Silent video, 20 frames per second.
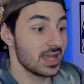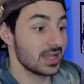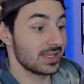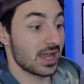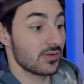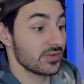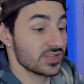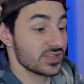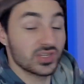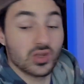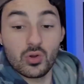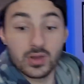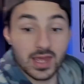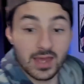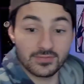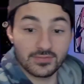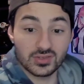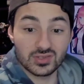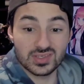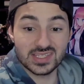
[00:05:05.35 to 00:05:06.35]
Now he's going
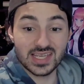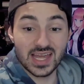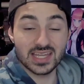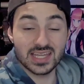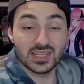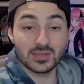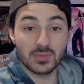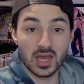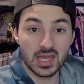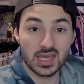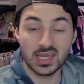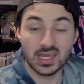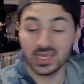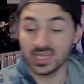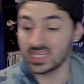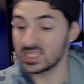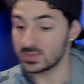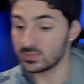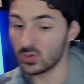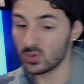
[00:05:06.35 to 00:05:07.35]
after Saitama.
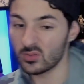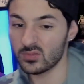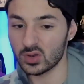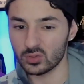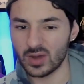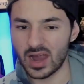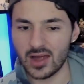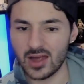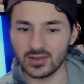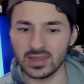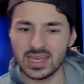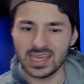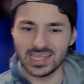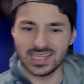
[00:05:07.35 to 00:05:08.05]
He's moving around.